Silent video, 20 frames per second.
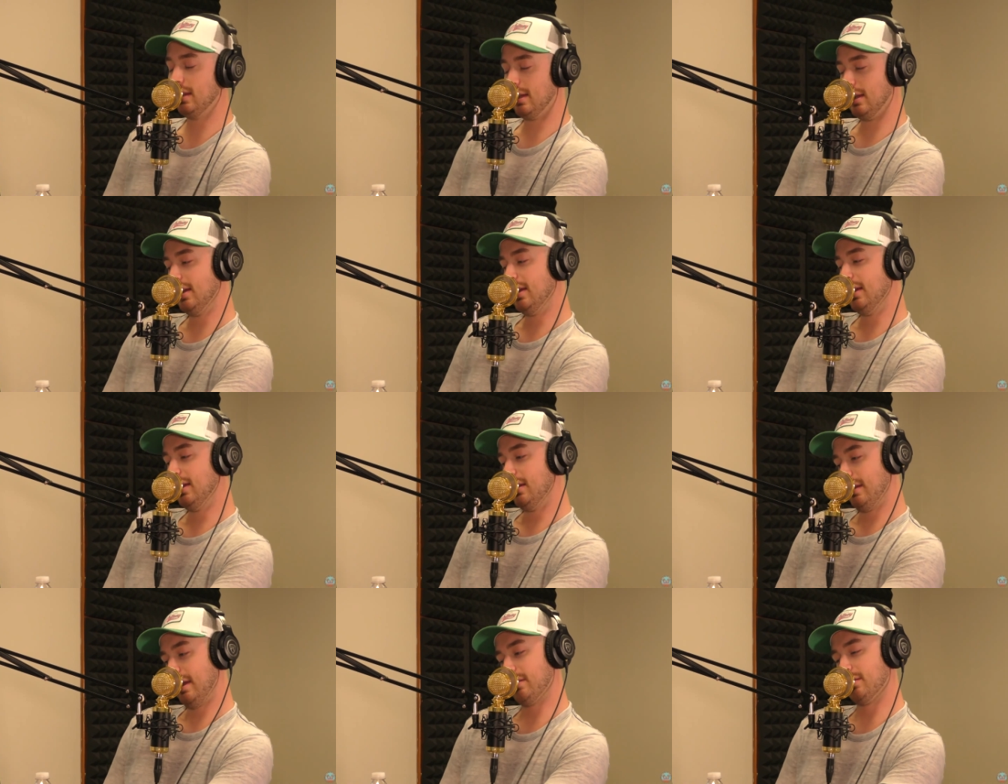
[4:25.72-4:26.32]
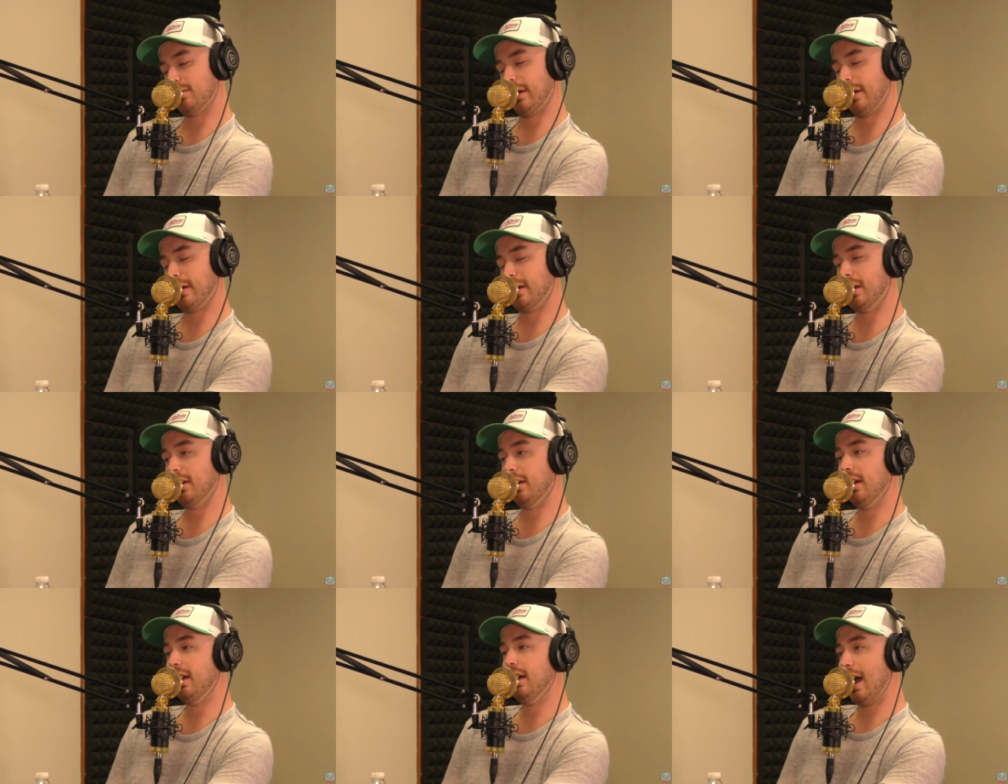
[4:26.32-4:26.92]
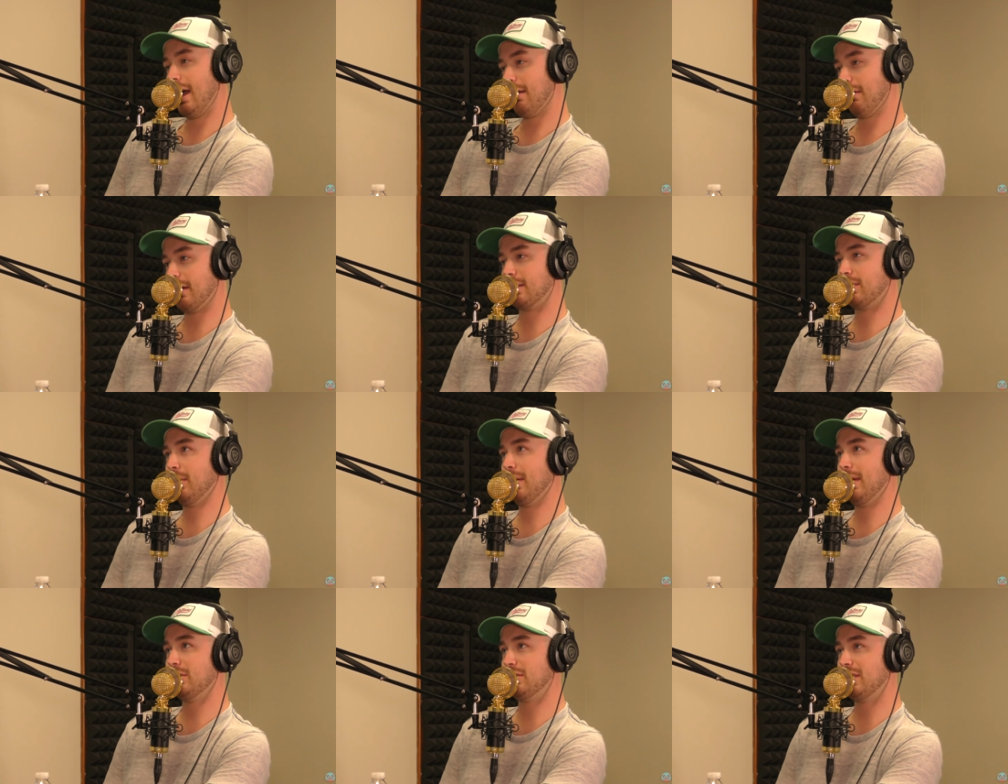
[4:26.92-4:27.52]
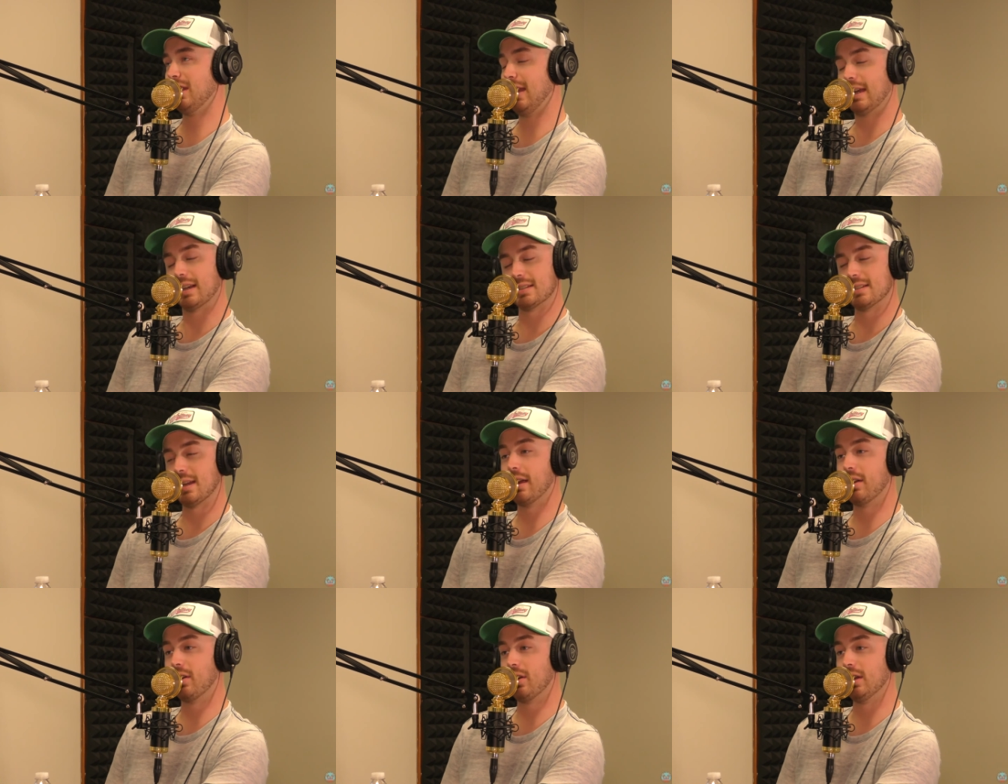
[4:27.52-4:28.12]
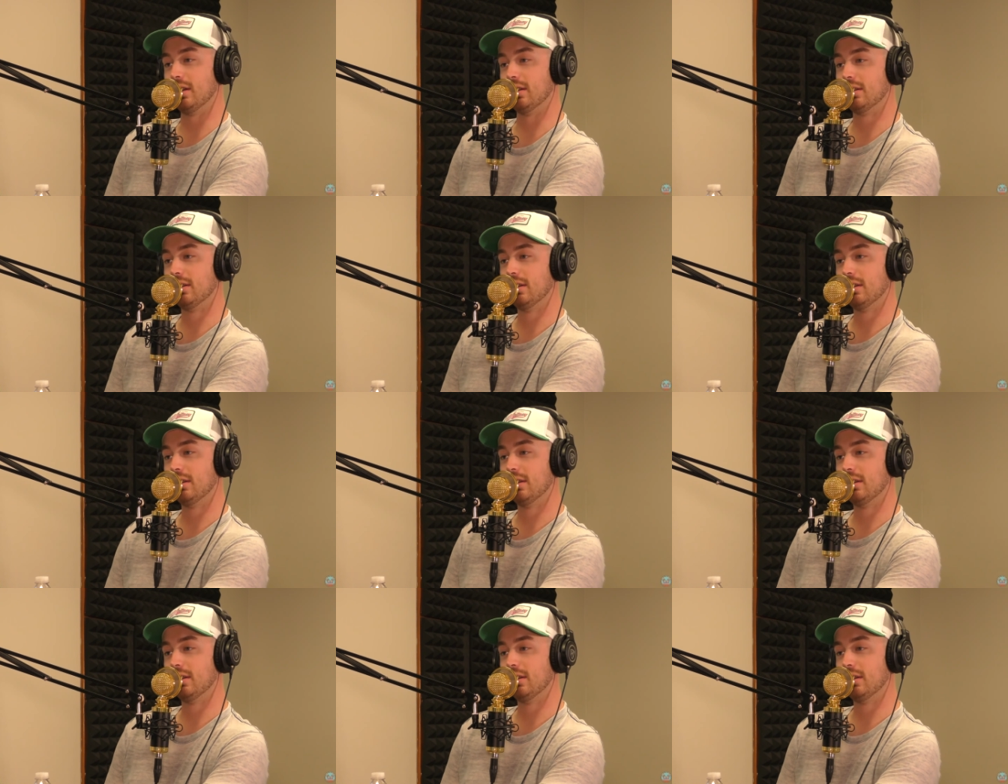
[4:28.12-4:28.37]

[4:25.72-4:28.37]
That was very good. I like the way they said that, because I agree.